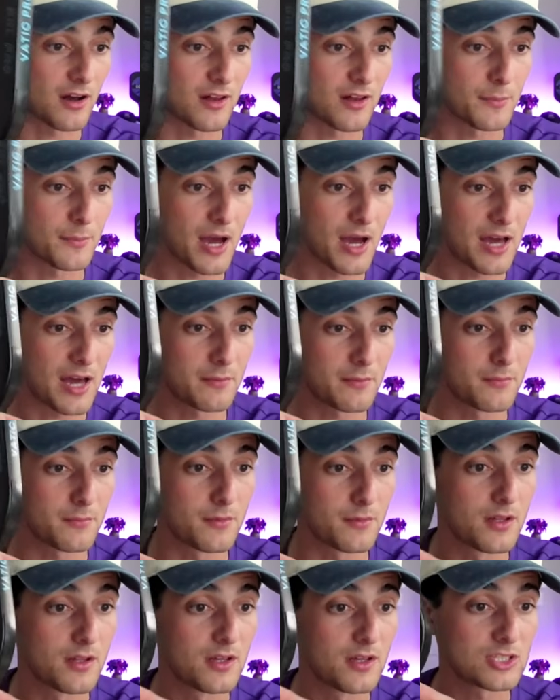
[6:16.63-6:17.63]
the bottom.
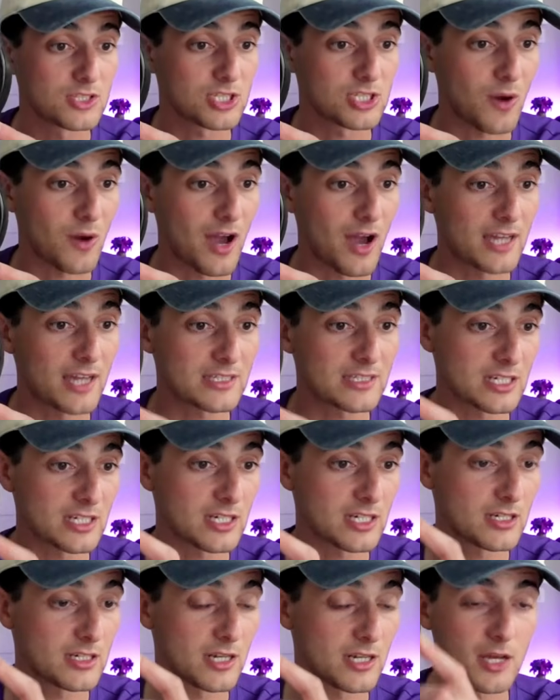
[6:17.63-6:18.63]
So I
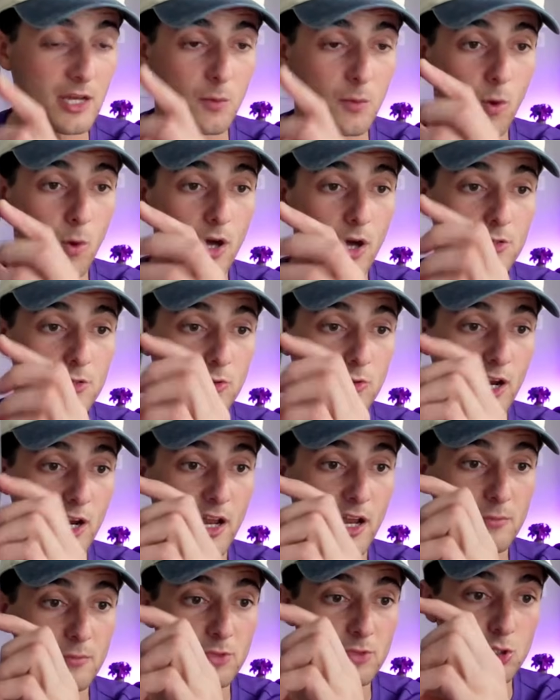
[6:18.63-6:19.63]
did a 1
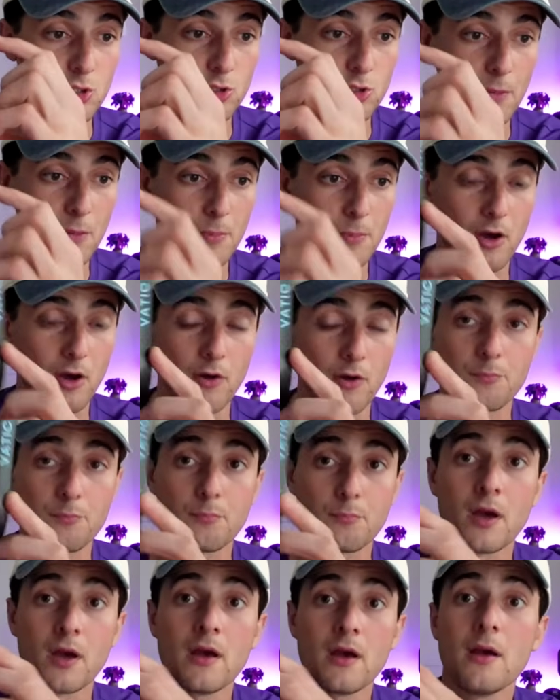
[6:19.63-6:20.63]
gram strip of
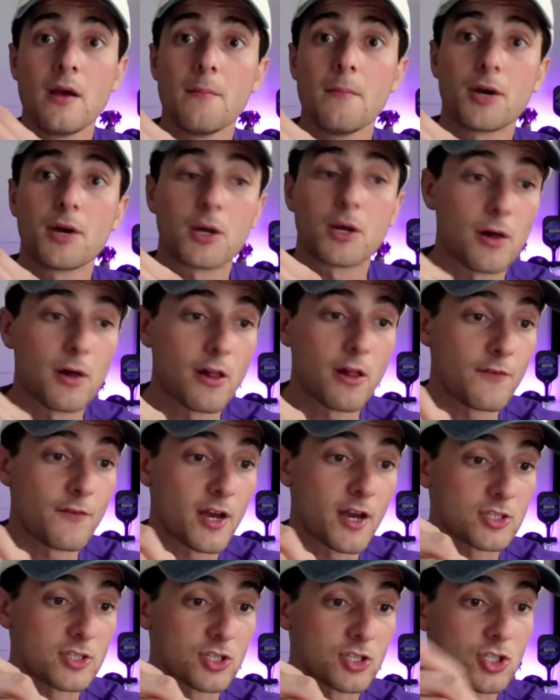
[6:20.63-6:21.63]
Pickleball
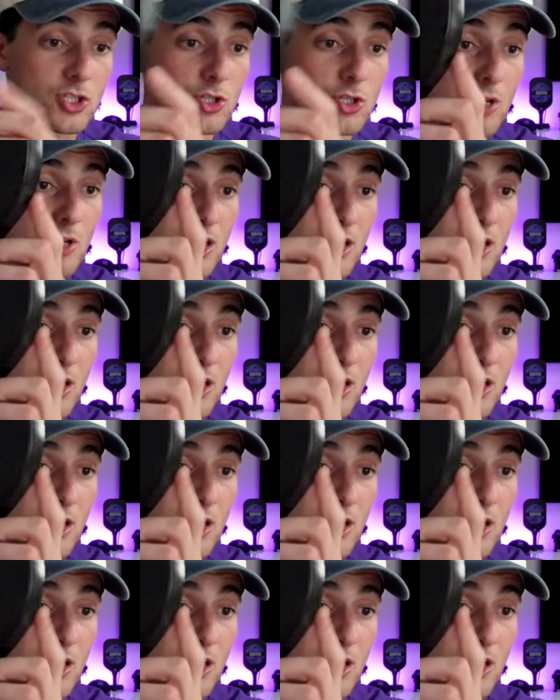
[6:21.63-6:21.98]
Effects tuning